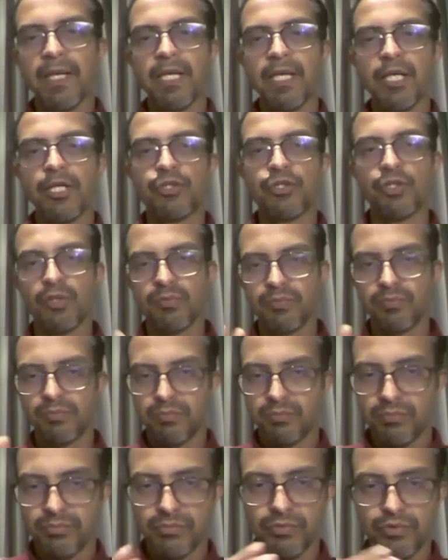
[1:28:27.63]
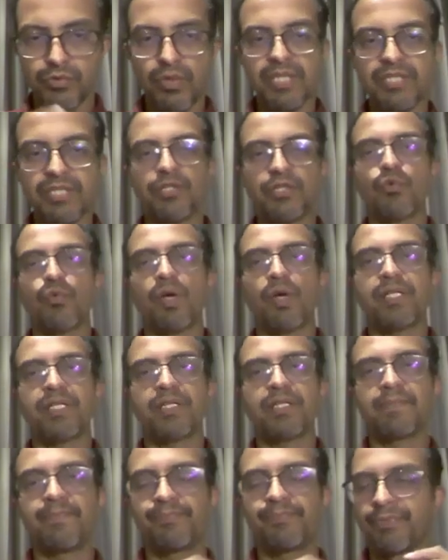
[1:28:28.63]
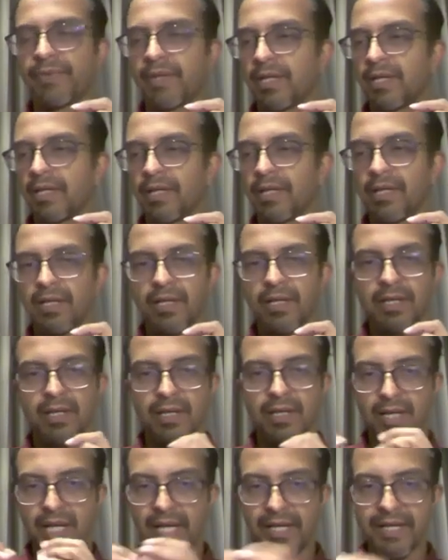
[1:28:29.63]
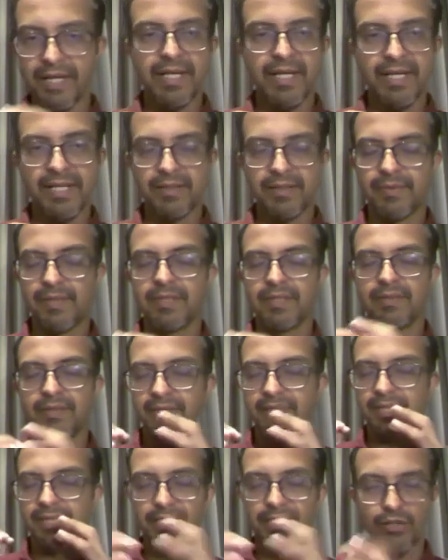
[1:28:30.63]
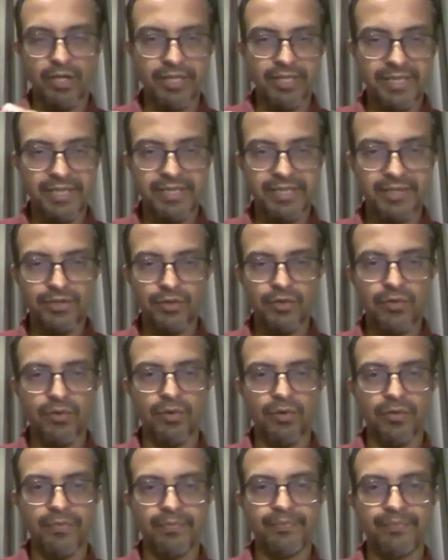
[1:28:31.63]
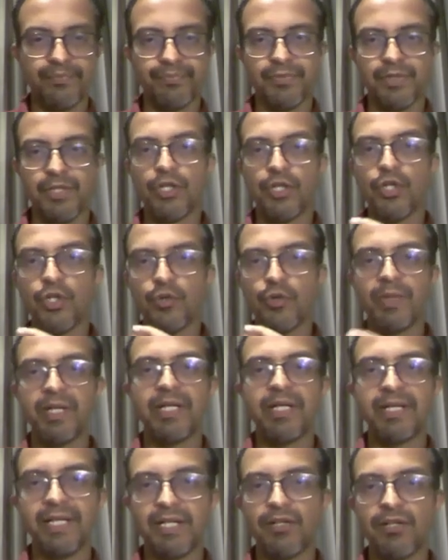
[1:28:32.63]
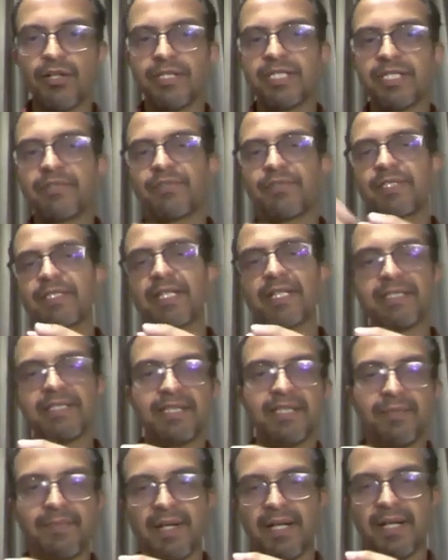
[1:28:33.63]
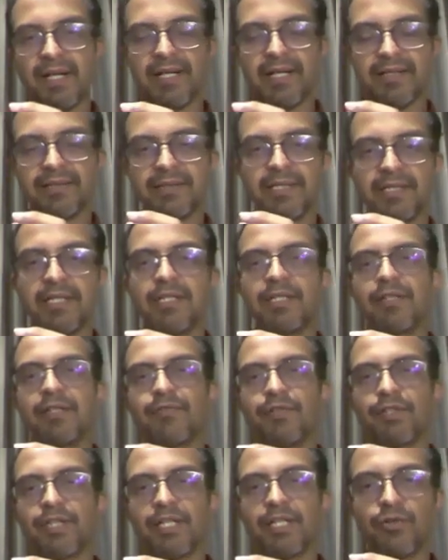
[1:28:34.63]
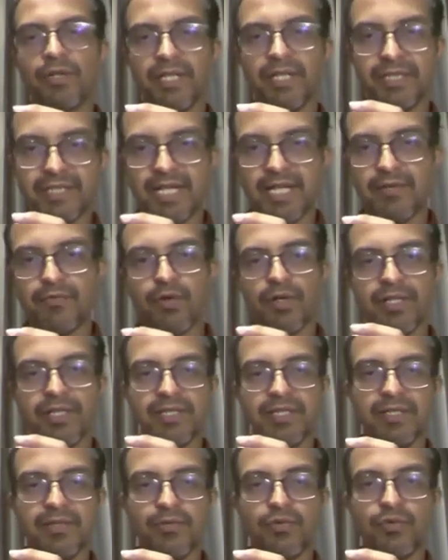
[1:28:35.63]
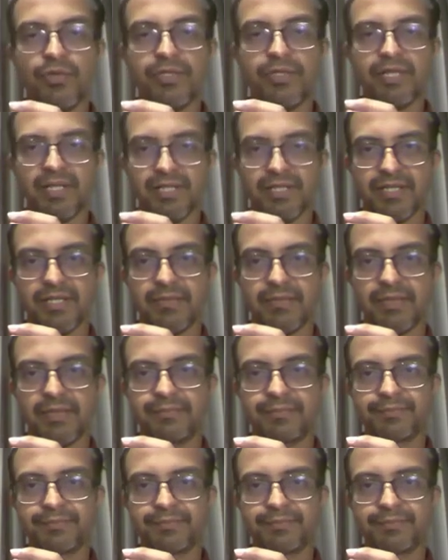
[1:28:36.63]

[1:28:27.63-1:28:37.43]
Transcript: So to answer your question, R&D, I mean, the technology is at the core. You need to build a technology which sells in the market. For that, you understand who is the customer.